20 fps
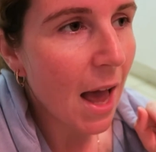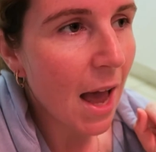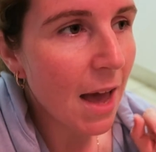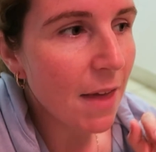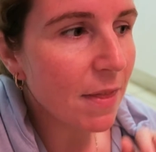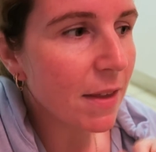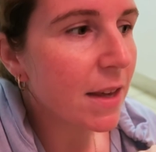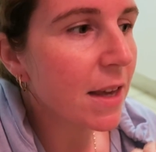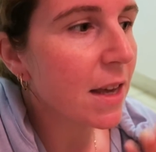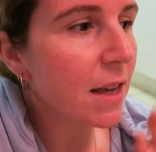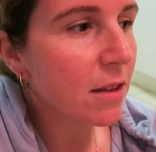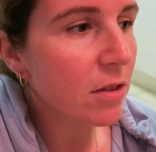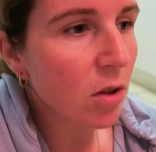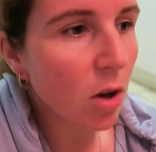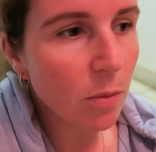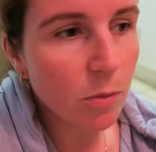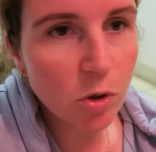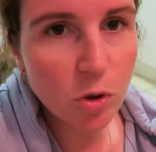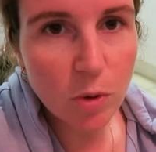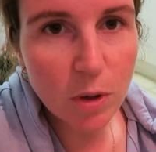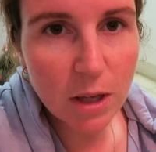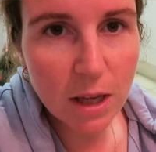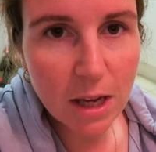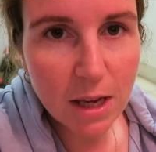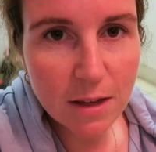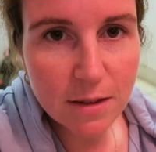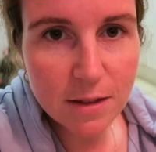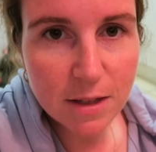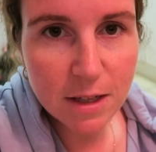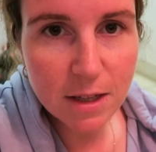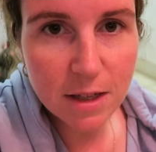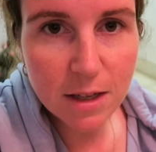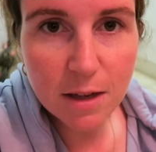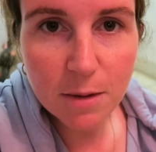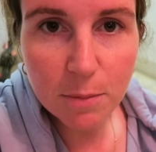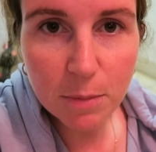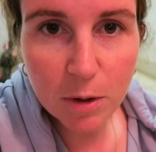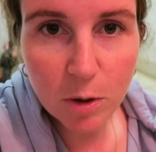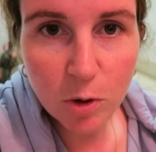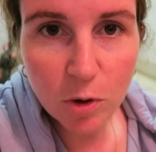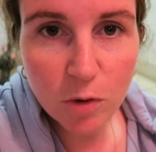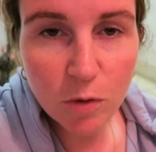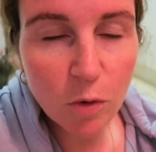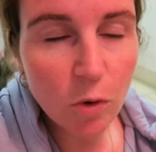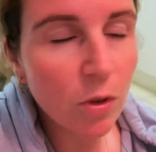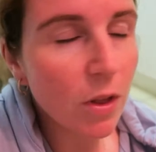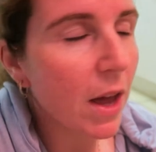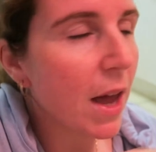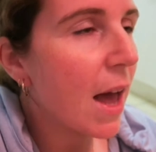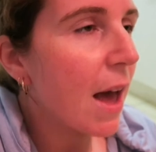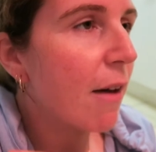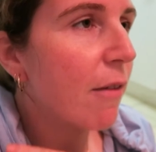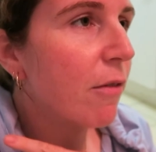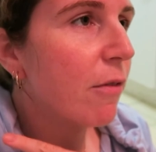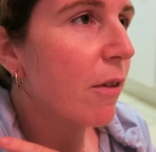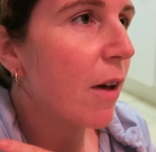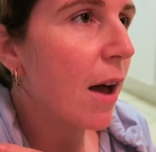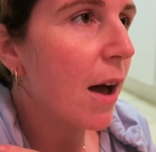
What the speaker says: And the kids, I'm doing easy meals for. They have